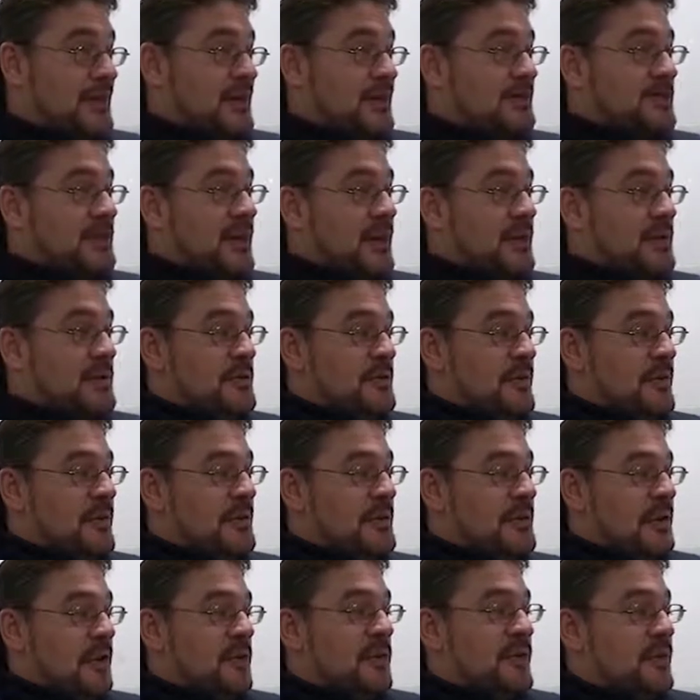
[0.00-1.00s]
So,
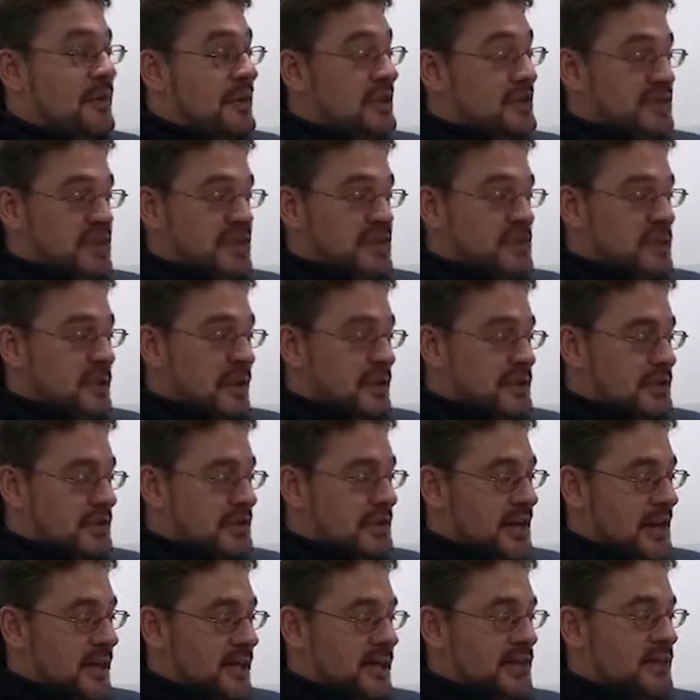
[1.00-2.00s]
we're in a situation
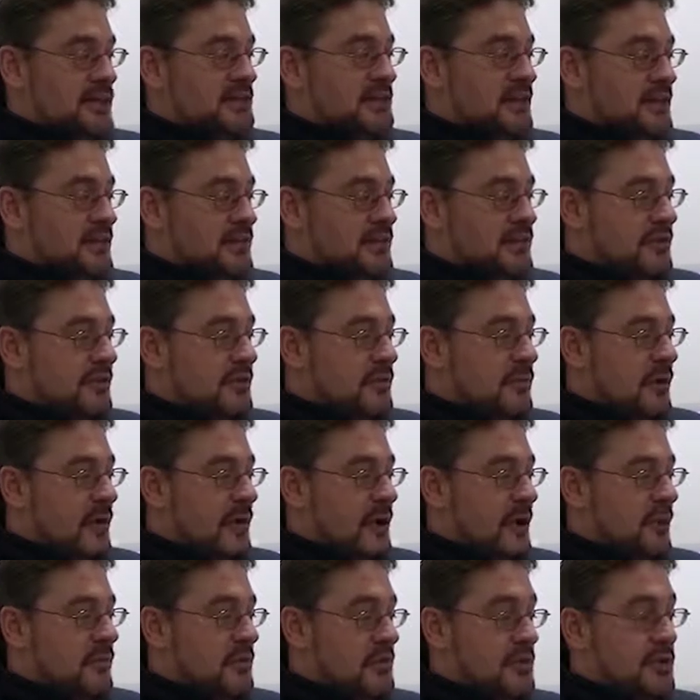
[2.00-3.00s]
now in this country
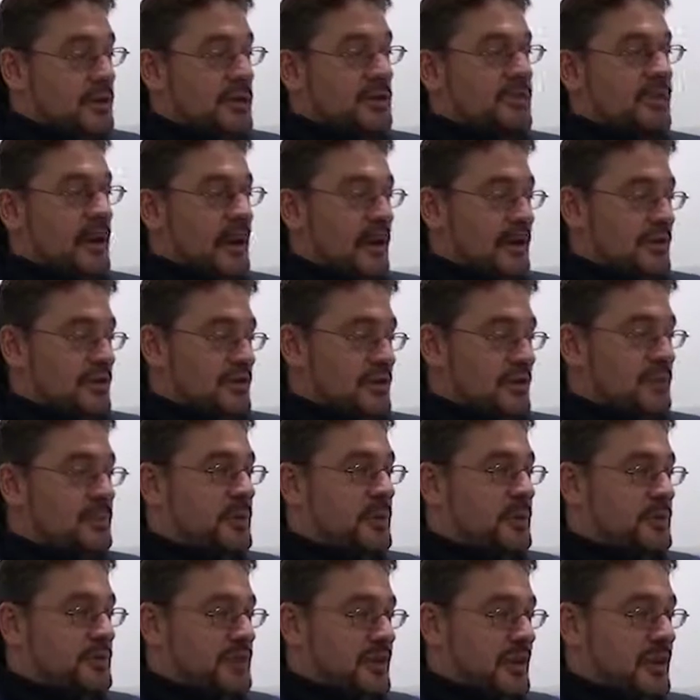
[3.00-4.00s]
where we could have had
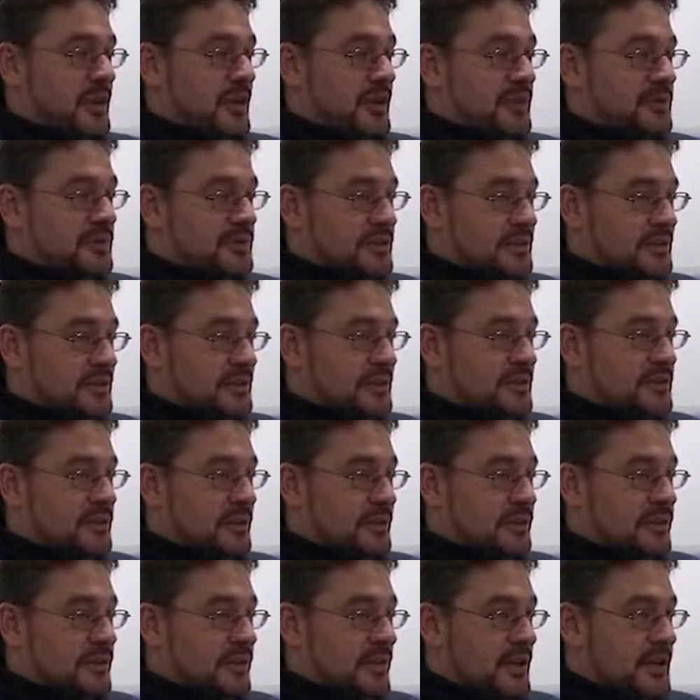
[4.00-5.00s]
super casinos in this
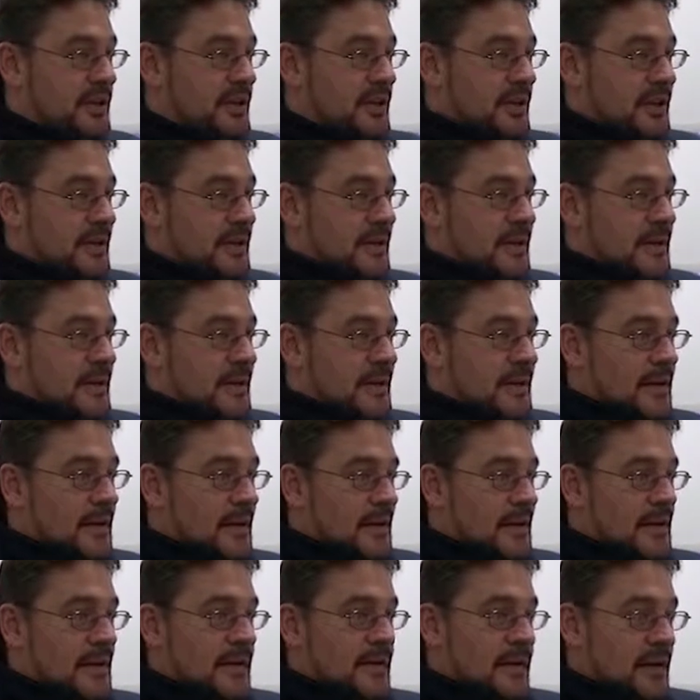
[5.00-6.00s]
country,
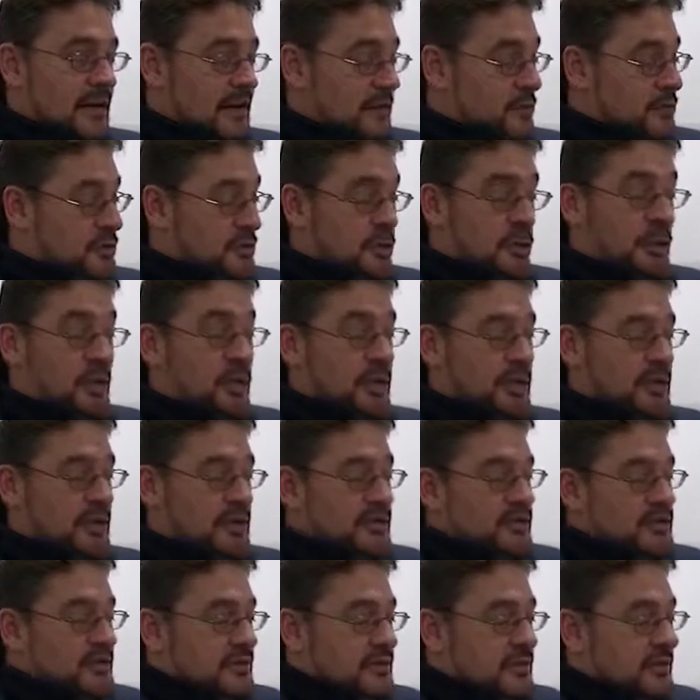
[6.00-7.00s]
and it was all
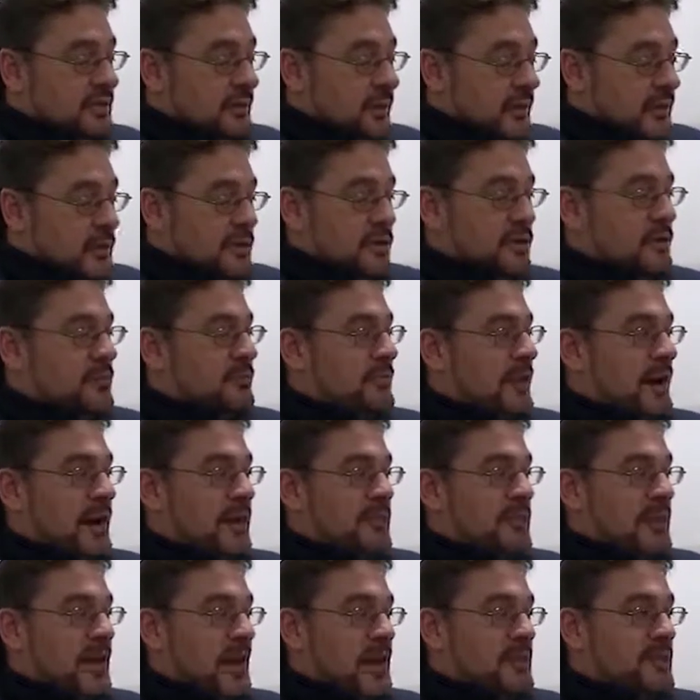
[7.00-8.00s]
because when Gordon
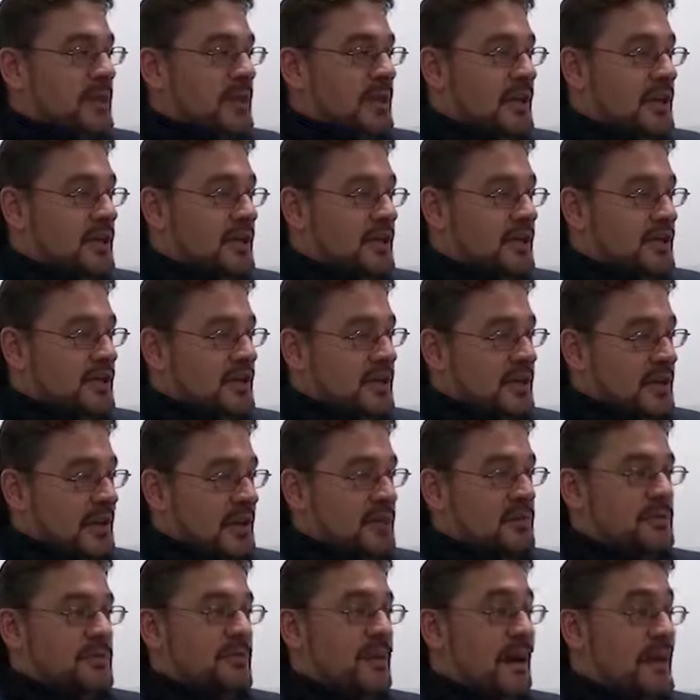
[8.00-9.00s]
Brown came in,
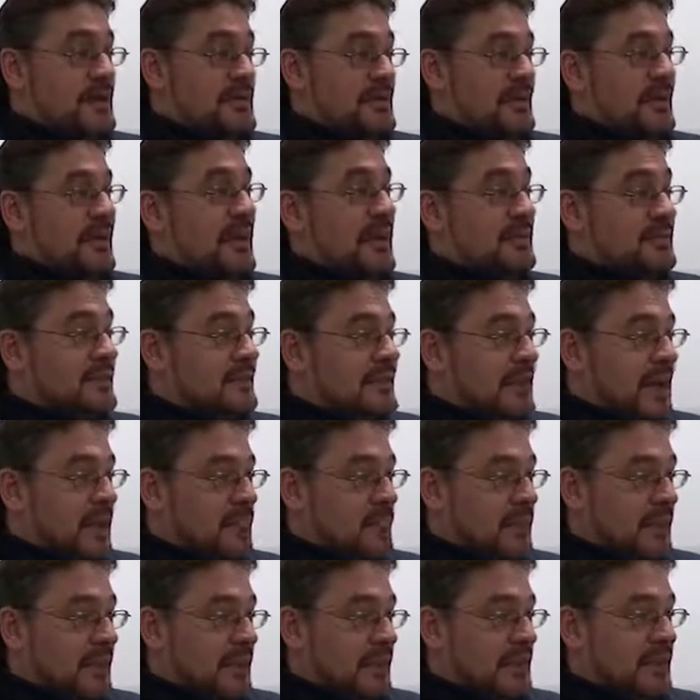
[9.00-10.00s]
he was basically
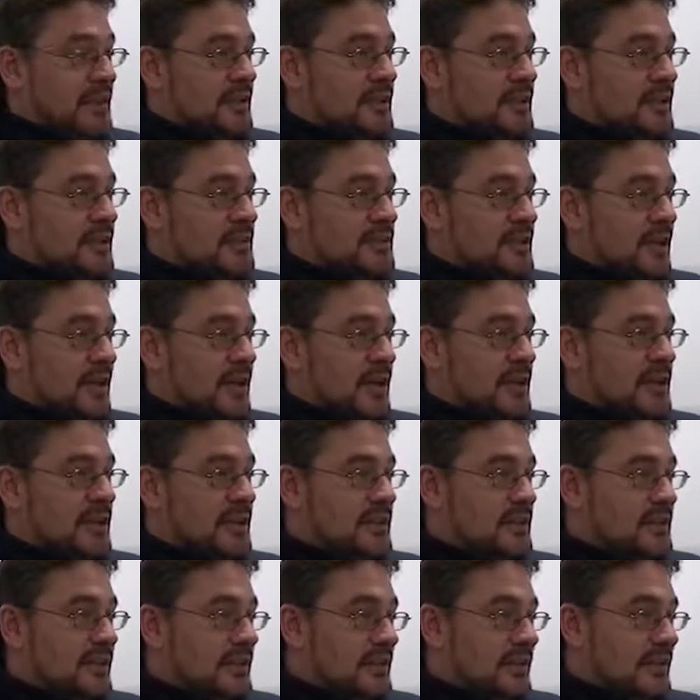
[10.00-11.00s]
anti-gambling and
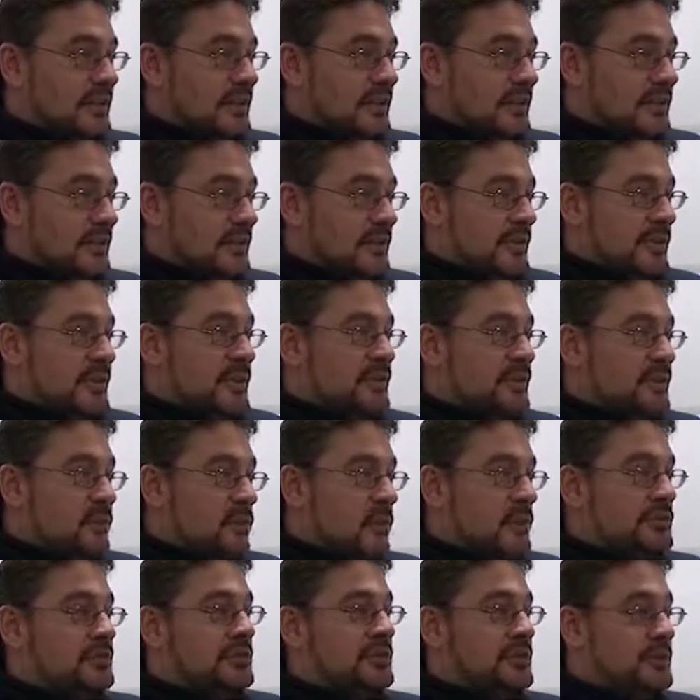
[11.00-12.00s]
decided that the
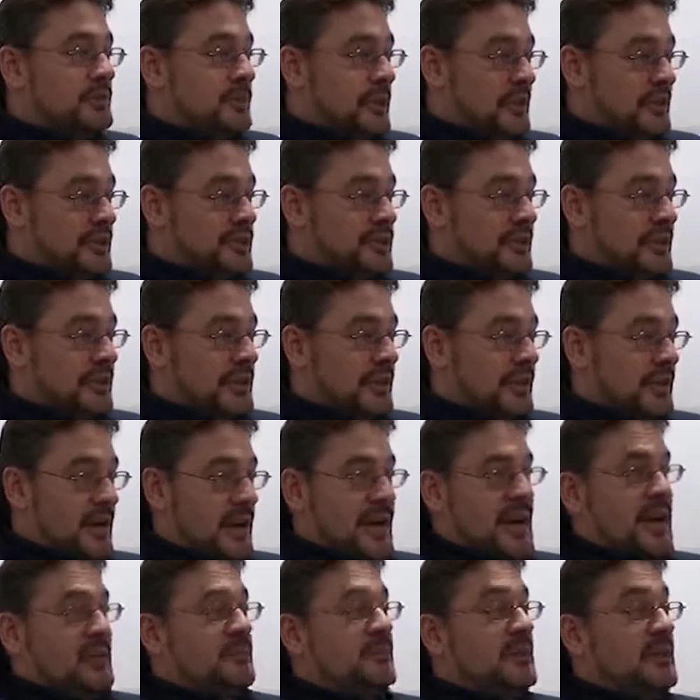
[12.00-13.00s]
one super casino
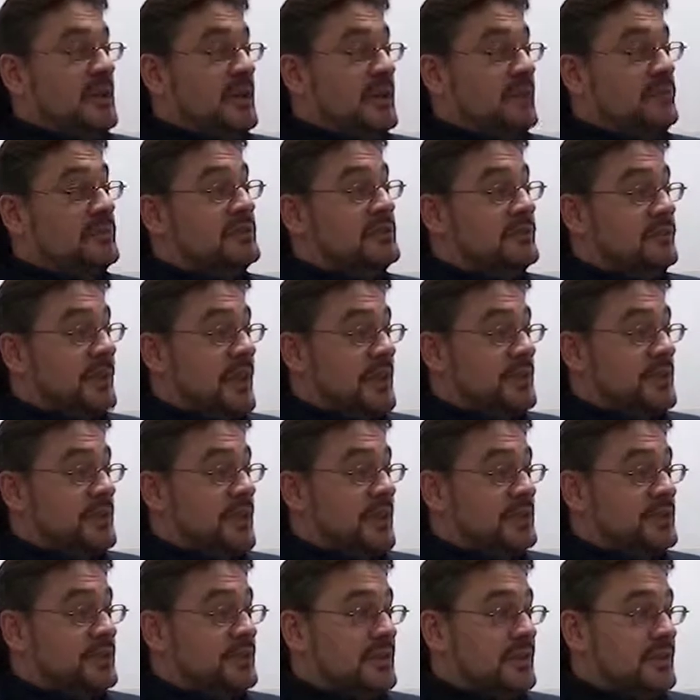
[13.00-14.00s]
that had been given to
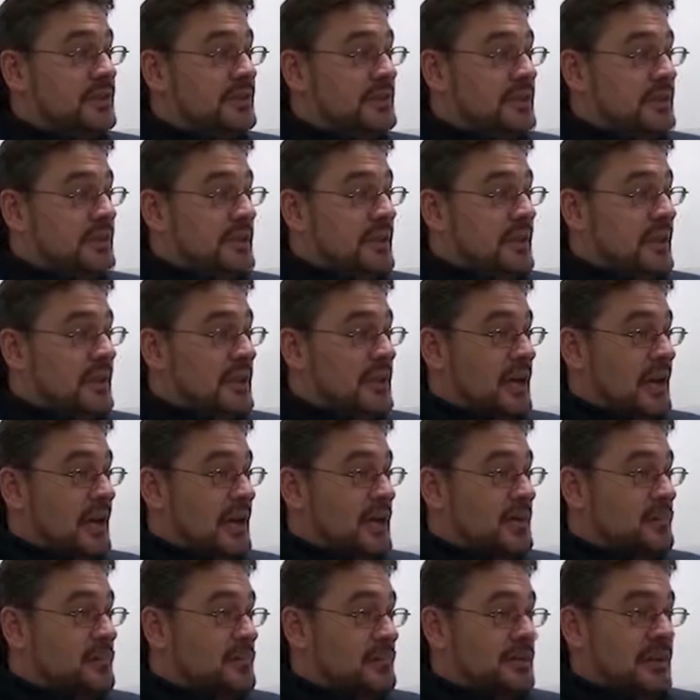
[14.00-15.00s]
Manchester,
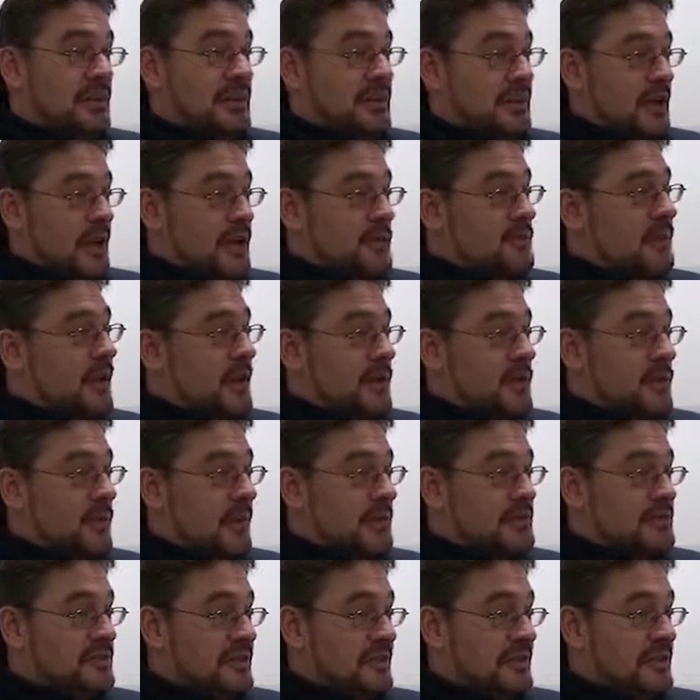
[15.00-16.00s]
was going to go by the
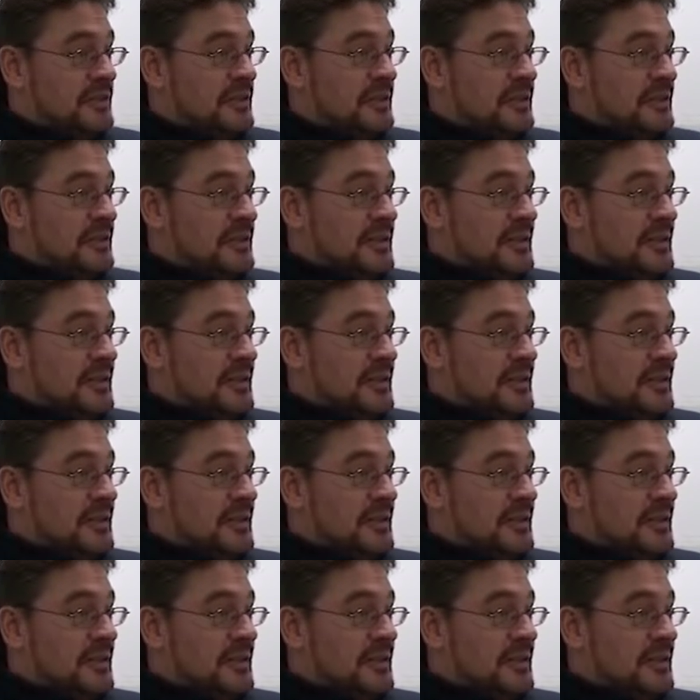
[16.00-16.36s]
wayside.